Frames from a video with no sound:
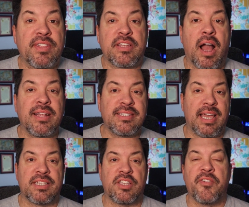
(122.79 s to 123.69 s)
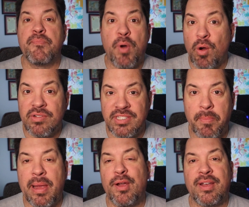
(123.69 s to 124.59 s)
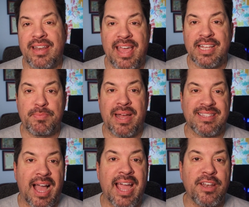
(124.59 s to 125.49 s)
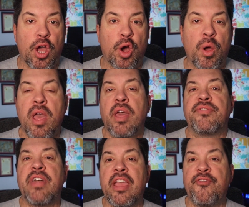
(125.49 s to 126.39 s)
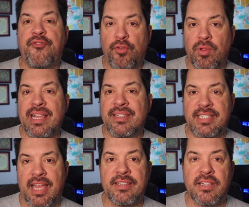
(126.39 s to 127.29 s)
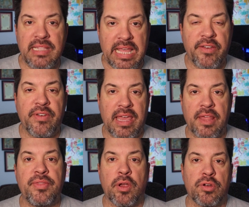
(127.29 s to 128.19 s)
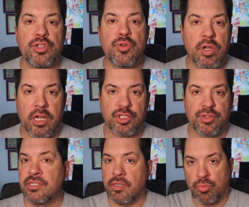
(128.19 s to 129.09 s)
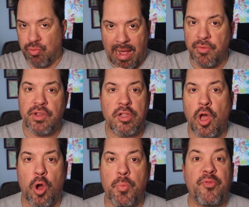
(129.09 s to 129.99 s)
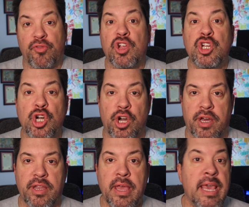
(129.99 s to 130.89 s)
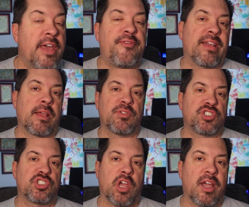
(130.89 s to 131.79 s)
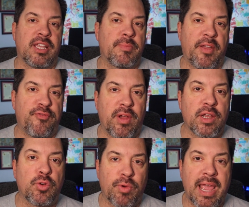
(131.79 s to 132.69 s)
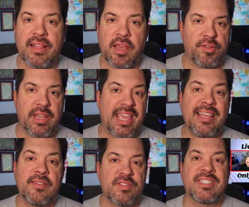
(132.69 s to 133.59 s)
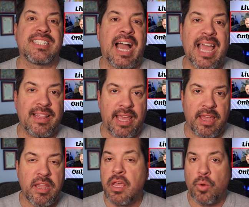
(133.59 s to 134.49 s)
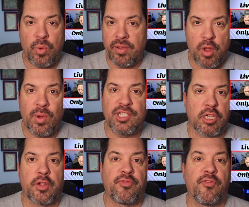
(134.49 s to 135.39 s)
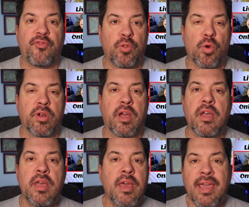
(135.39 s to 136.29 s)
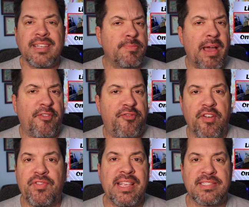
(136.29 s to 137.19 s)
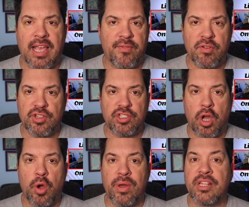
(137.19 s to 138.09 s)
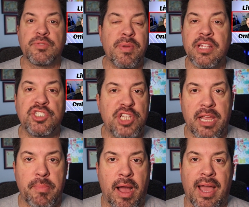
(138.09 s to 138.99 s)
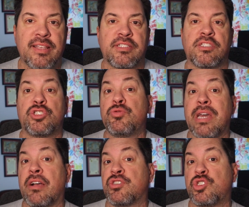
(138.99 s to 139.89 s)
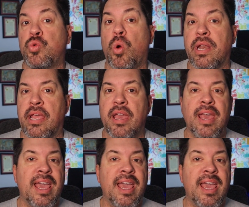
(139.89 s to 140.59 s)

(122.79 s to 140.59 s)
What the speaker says: the context of most American expats I know, they fully intend to live in their new countries around the globe for good. In fact, I was just talking to my friend Greg the other day. He lives in Thailand. We know each other from Florida. He's about 57 or so and has been in Chiang Mai since 2020,